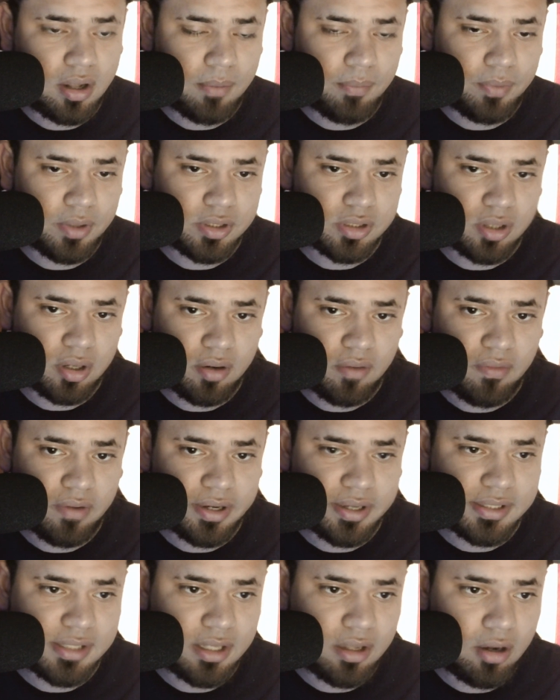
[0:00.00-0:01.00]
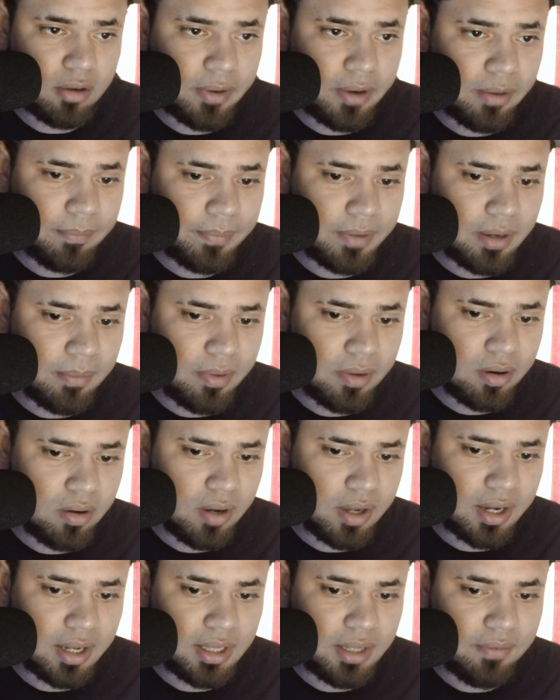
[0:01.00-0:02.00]
I'm pretty sure you've already seen it around, but I'm gonna go
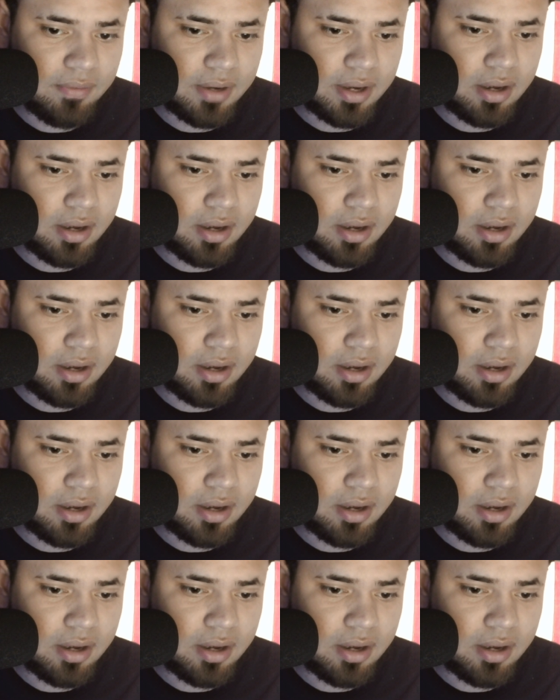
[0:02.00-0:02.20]
ahead and leave it